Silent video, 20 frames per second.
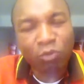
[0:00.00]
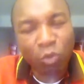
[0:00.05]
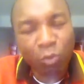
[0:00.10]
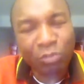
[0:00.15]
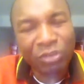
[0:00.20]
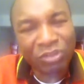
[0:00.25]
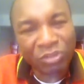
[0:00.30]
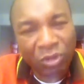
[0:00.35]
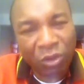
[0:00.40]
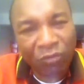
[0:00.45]

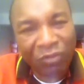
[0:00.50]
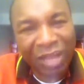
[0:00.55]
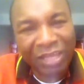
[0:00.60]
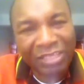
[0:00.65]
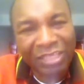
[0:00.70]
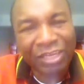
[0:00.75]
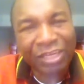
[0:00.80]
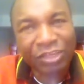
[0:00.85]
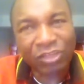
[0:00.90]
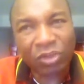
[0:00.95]
could be solved
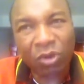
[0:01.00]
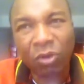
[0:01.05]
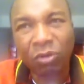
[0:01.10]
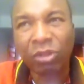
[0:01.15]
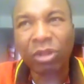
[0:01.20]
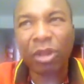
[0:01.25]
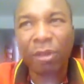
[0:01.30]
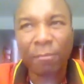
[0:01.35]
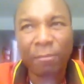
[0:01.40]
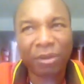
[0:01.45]
as a
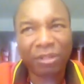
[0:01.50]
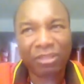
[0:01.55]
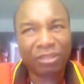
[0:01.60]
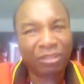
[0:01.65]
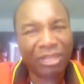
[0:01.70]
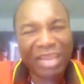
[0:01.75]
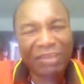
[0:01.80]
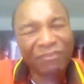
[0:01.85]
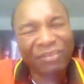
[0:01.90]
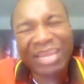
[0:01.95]
result,
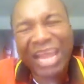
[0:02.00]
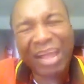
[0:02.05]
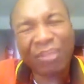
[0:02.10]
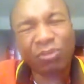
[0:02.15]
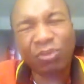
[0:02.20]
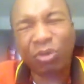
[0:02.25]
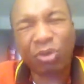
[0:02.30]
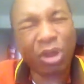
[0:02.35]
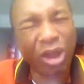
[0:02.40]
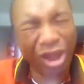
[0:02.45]
but leave
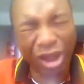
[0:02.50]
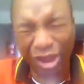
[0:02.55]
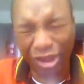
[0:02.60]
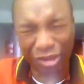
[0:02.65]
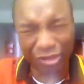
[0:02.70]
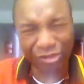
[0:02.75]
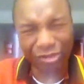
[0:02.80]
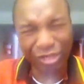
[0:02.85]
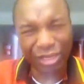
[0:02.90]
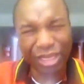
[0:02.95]
that to
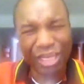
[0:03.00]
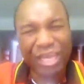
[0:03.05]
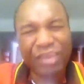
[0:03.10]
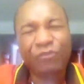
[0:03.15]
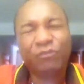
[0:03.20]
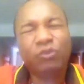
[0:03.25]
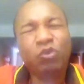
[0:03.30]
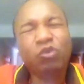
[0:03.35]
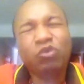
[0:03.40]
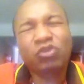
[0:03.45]
God.
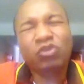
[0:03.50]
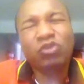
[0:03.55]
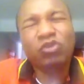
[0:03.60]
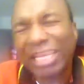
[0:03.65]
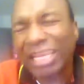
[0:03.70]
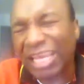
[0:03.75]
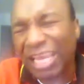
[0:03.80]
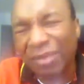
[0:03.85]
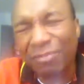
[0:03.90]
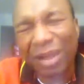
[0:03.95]
If you
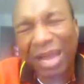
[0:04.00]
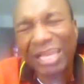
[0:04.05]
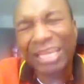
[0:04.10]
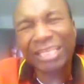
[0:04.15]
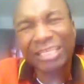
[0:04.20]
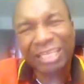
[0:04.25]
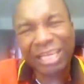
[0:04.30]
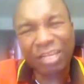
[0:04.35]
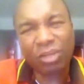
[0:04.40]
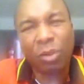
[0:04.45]
seek him and
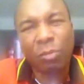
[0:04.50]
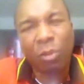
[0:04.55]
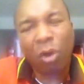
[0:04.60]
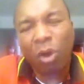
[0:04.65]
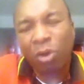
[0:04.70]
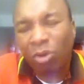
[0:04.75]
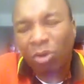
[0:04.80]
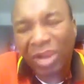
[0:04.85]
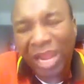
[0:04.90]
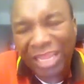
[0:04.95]
his kingdom,
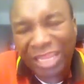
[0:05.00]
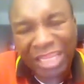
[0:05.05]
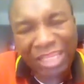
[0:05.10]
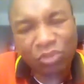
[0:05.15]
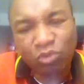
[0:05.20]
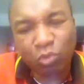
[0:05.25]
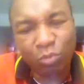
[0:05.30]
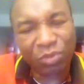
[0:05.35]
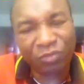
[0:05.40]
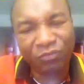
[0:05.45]
all other
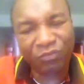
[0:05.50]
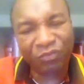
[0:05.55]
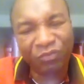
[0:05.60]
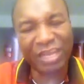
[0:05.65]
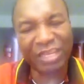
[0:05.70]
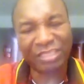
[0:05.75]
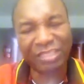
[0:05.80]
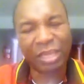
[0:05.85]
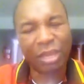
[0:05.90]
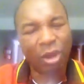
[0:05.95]
things will be
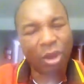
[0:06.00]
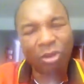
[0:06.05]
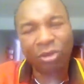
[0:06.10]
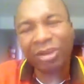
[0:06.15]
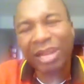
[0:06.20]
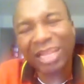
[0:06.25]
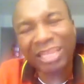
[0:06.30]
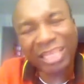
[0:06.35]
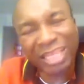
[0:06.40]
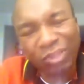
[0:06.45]
fixed. All
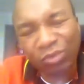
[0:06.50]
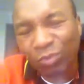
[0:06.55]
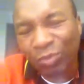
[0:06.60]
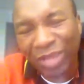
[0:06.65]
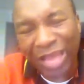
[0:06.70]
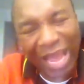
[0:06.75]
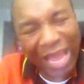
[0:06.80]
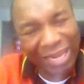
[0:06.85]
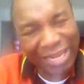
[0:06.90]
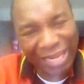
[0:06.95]
other things will
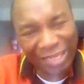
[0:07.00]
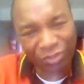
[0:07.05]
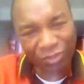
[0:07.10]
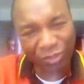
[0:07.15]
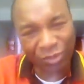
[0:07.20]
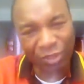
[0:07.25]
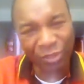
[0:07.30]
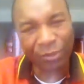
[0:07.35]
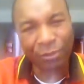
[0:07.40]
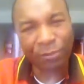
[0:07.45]
be added
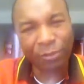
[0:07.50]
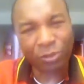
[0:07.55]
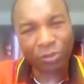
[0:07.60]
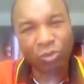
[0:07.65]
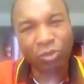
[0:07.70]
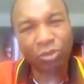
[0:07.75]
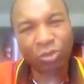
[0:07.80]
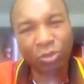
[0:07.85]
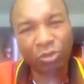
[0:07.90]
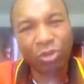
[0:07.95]
to him,
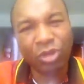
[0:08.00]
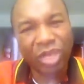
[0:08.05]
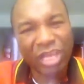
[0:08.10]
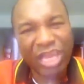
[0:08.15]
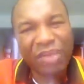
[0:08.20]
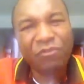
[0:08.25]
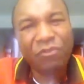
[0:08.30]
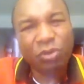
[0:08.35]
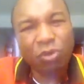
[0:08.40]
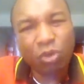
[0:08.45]
to you.
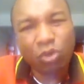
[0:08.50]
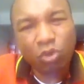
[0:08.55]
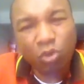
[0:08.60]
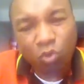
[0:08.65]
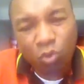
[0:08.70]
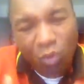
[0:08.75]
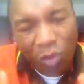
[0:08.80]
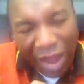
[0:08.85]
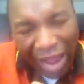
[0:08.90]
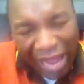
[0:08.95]
Even though you
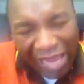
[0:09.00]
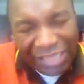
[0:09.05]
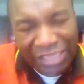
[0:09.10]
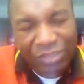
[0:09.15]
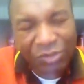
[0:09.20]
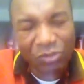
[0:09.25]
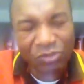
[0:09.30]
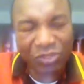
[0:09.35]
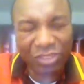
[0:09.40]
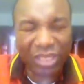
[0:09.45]
could
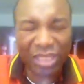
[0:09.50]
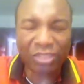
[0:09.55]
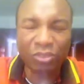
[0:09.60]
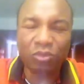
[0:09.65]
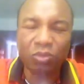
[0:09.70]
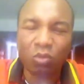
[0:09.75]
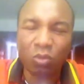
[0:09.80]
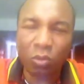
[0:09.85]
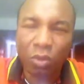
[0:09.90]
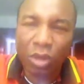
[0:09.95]
ask those things,
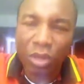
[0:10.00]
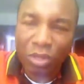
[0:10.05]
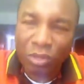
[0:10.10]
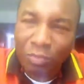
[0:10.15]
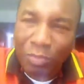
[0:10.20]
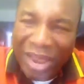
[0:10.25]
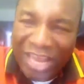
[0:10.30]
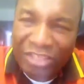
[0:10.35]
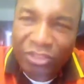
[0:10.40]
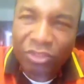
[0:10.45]
you
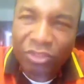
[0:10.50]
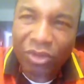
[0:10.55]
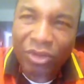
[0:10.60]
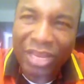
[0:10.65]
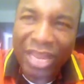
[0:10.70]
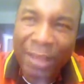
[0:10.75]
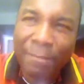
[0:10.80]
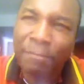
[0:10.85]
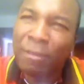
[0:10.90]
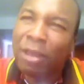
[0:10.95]

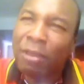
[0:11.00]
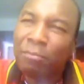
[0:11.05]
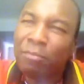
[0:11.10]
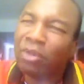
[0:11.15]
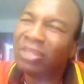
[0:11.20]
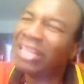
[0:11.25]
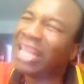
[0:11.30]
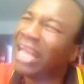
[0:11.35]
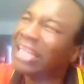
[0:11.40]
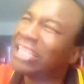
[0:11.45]
mention them,
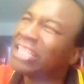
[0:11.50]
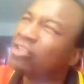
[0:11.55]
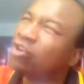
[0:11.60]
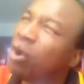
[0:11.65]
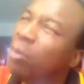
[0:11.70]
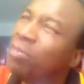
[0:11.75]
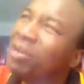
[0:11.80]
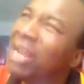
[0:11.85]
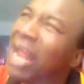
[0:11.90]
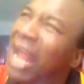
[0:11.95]
but that is
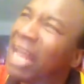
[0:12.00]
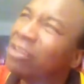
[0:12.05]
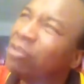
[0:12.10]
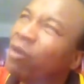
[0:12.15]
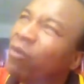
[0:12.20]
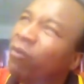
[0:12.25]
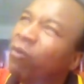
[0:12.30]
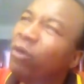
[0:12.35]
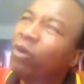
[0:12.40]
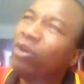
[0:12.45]
coming out
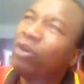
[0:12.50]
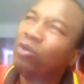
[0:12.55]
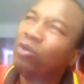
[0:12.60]
of